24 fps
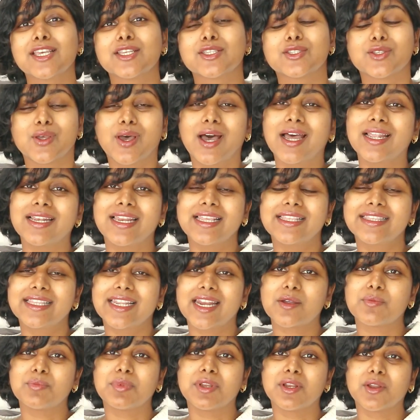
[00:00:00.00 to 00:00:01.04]
So I'll link that
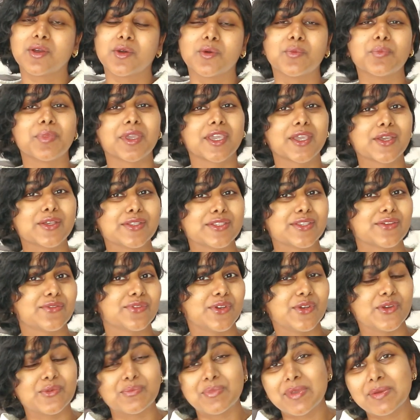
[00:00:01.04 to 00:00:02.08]
up below, because if
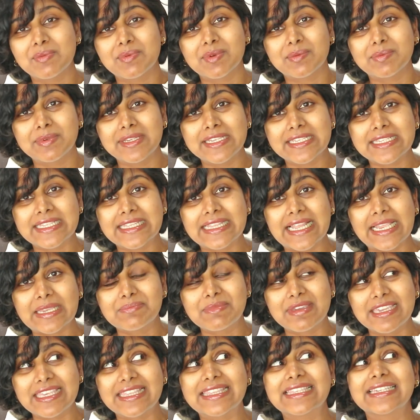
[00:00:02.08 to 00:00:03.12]
you're a people pleaser like me,